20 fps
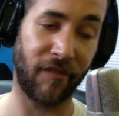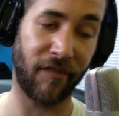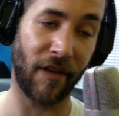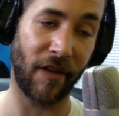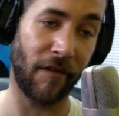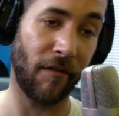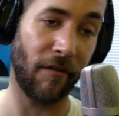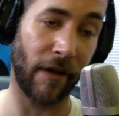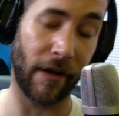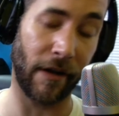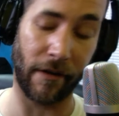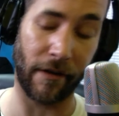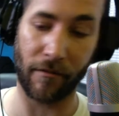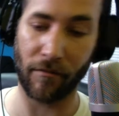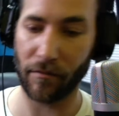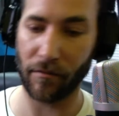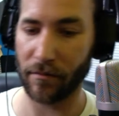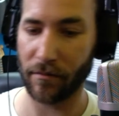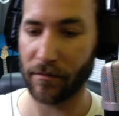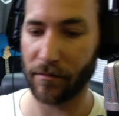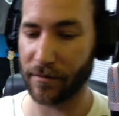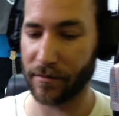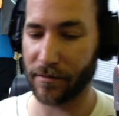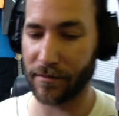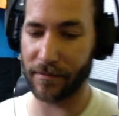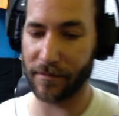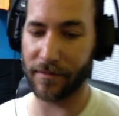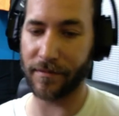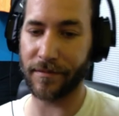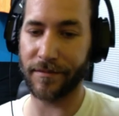I don't care.
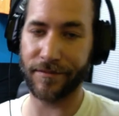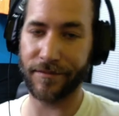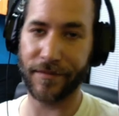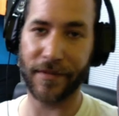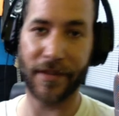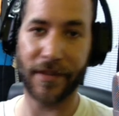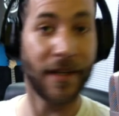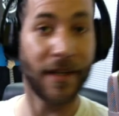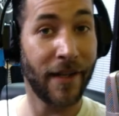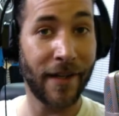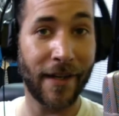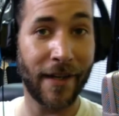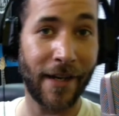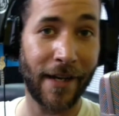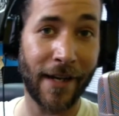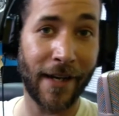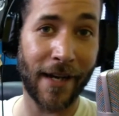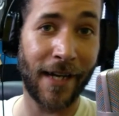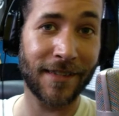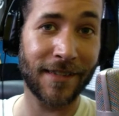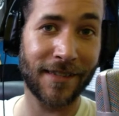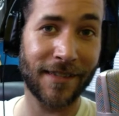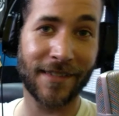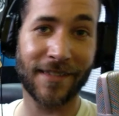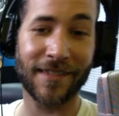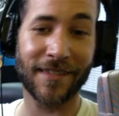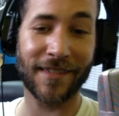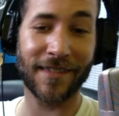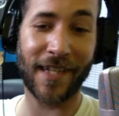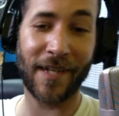Hey guys.
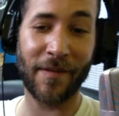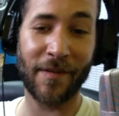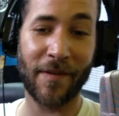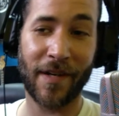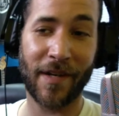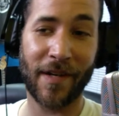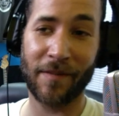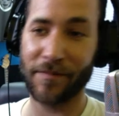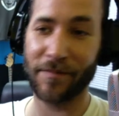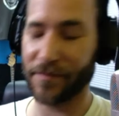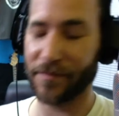Hi mom.